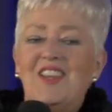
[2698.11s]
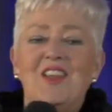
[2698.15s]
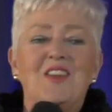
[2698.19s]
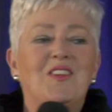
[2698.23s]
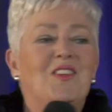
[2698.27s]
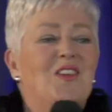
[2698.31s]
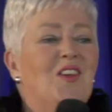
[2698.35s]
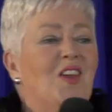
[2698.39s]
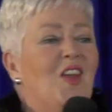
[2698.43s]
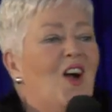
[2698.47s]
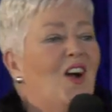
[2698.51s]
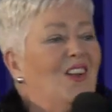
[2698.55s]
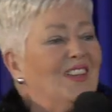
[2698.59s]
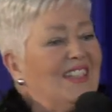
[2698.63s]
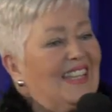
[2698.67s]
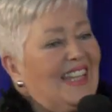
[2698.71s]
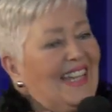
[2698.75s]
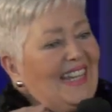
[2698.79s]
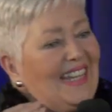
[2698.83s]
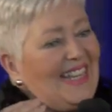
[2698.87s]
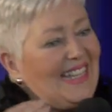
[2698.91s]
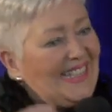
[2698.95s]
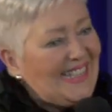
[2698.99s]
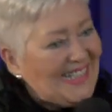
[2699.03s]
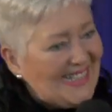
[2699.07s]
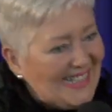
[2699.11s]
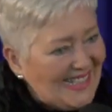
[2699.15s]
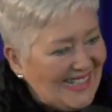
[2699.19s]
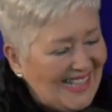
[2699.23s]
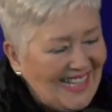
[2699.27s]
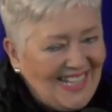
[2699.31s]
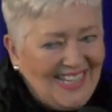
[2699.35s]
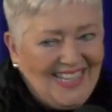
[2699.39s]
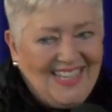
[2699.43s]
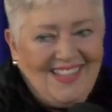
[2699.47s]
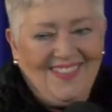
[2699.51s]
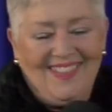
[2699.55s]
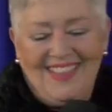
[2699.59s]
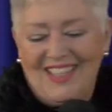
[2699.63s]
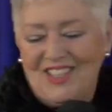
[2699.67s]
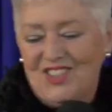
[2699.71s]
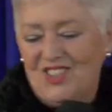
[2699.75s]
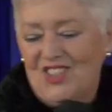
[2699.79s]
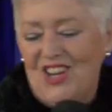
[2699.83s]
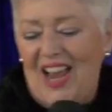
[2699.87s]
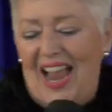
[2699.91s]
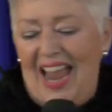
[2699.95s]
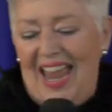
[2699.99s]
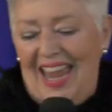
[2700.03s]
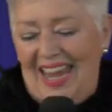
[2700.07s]
you're not going to see the
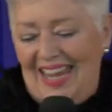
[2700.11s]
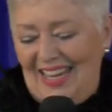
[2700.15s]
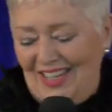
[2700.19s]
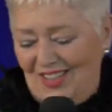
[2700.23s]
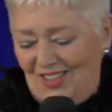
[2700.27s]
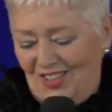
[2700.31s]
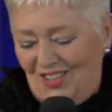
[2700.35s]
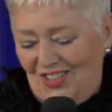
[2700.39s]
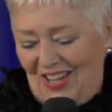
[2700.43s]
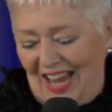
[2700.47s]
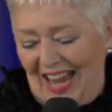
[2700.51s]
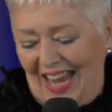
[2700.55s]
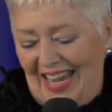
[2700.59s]
change.